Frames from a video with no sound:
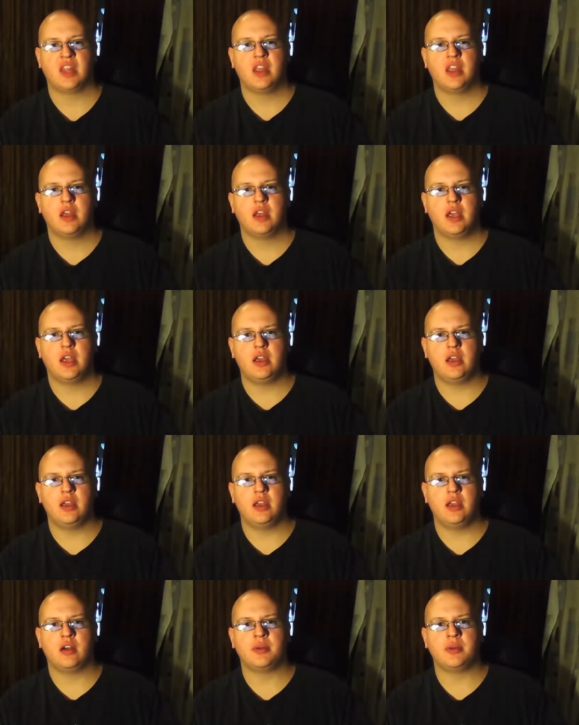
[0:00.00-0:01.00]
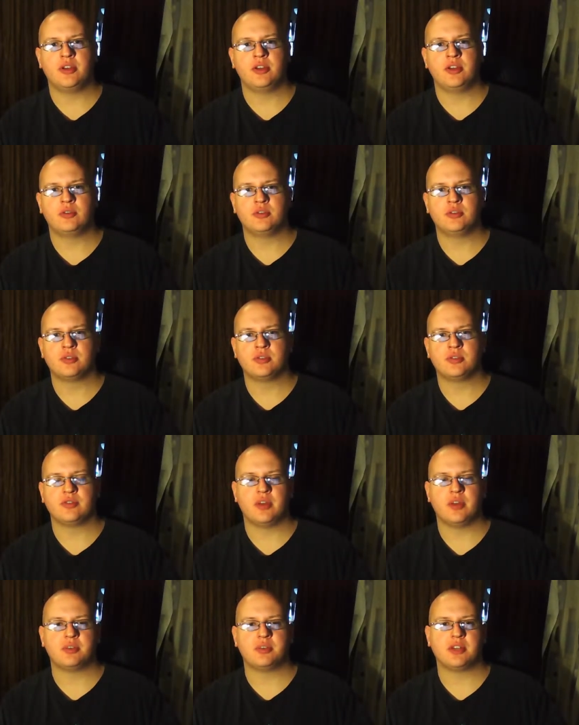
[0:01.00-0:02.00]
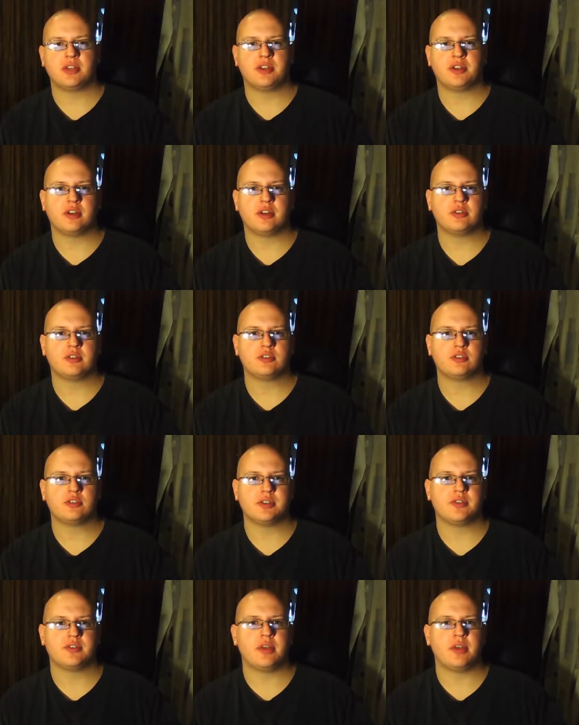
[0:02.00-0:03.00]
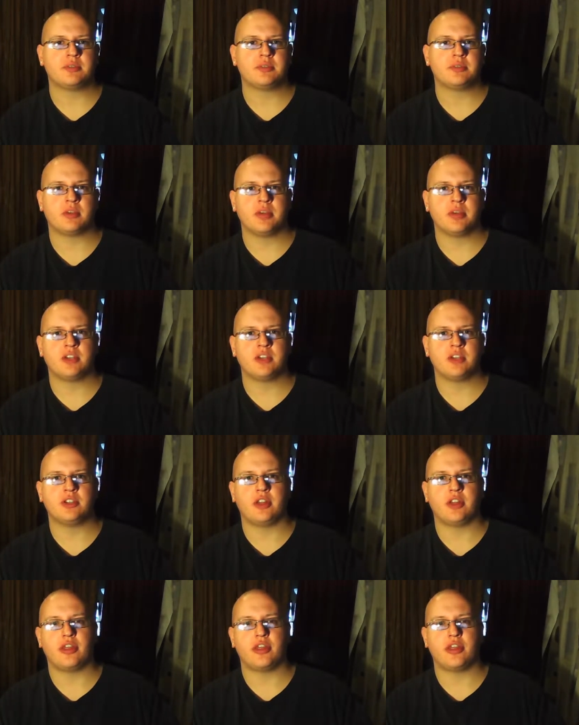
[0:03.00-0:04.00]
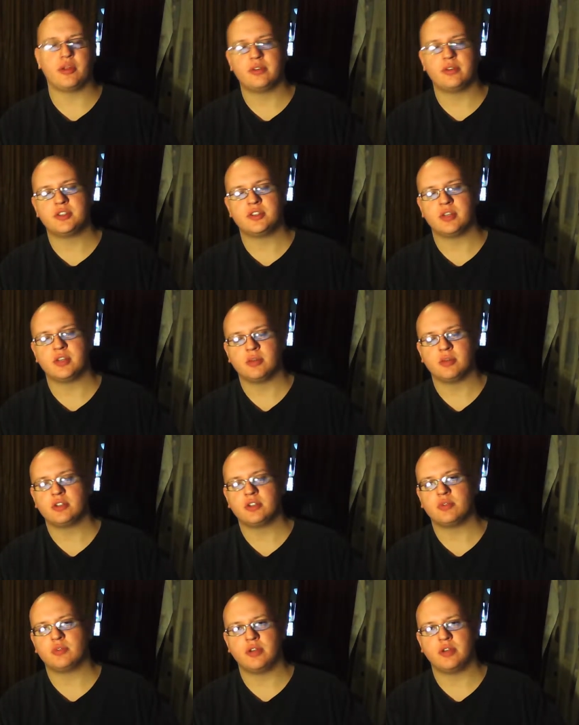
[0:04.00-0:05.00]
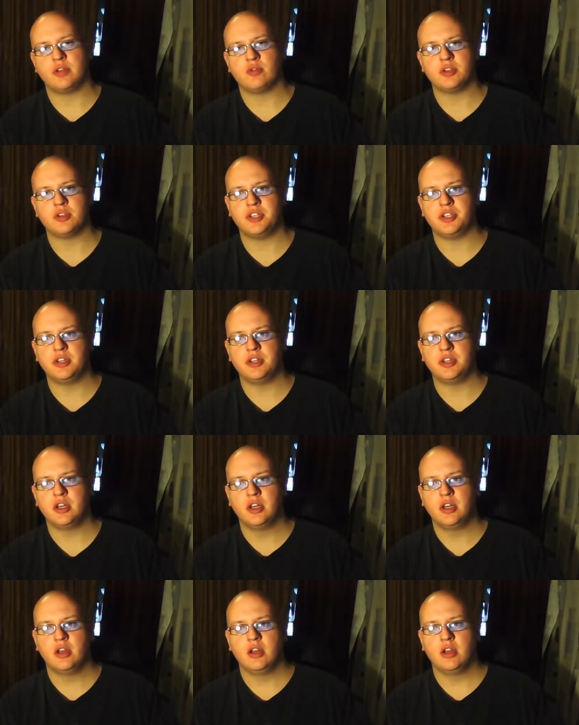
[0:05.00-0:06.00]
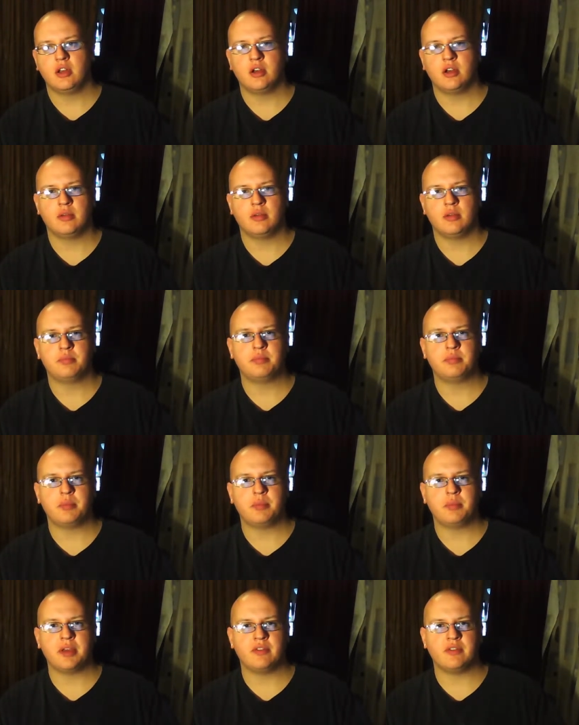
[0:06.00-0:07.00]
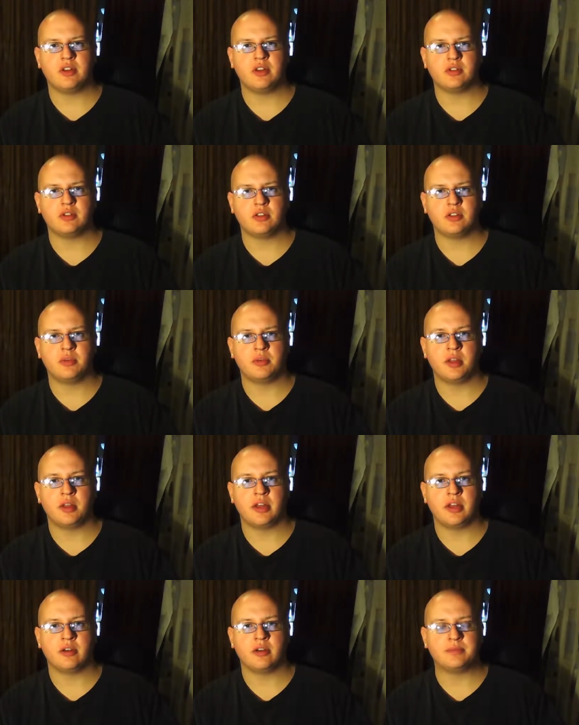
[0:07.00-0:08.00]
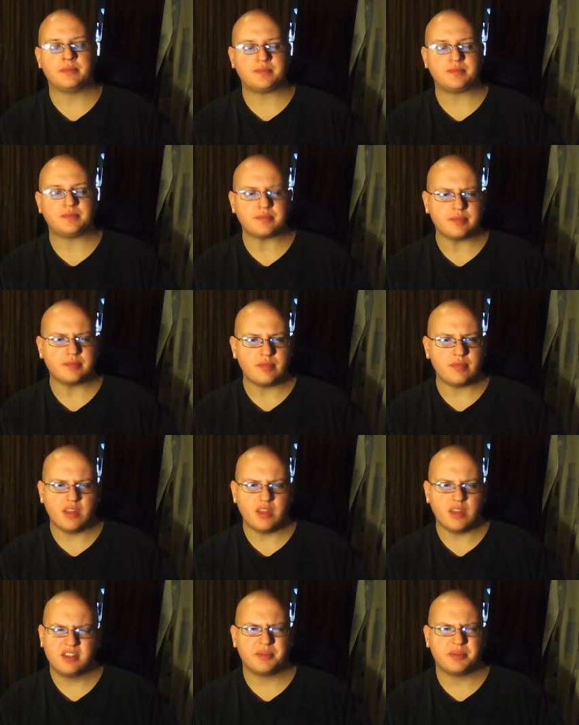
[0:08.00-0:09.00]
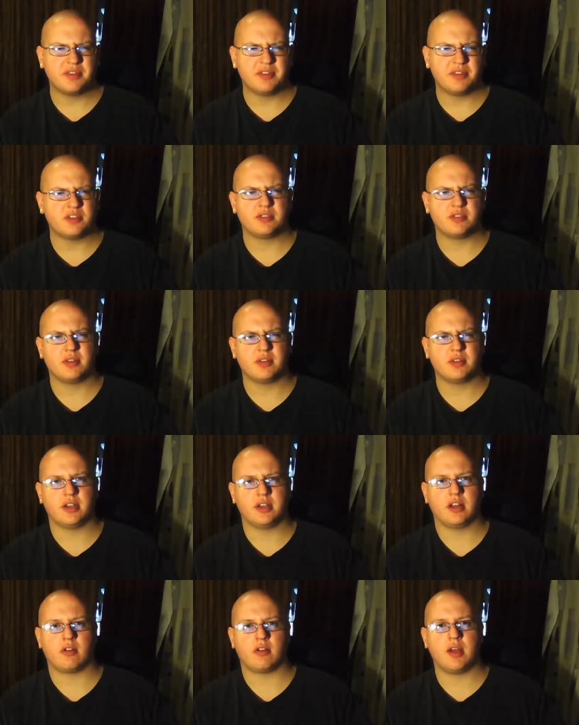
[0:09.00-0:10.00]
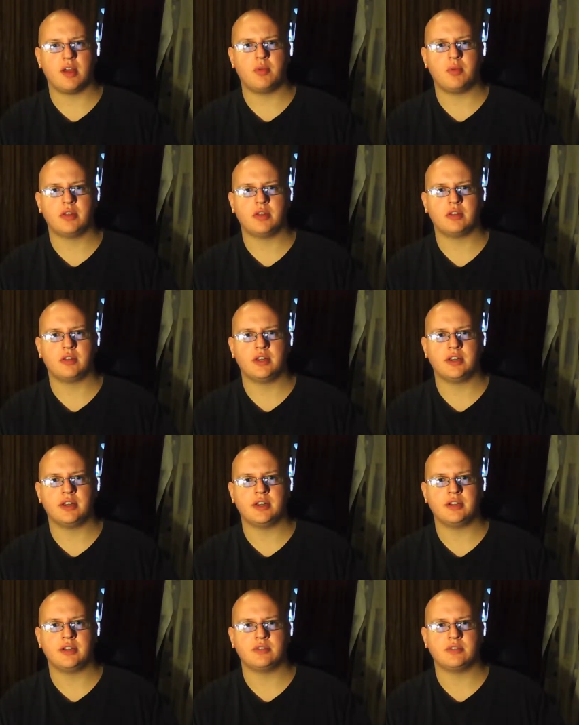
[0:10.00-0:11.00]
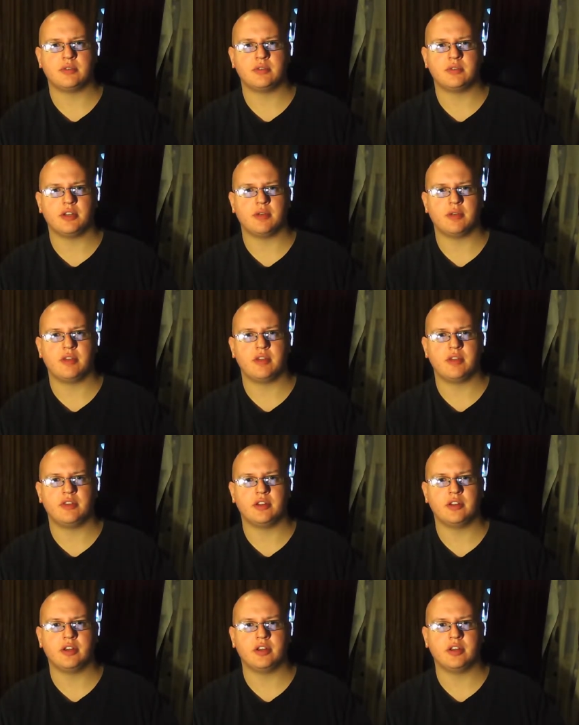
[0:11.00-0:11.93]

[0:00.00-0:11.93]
Hey, all my YouTubers and vapors out there. Trizzt.vapes coming at you on the 3rd of December, 2014. I've been making videos a little bit later. It's been just really kind of crap weather lately, just really gray feeling.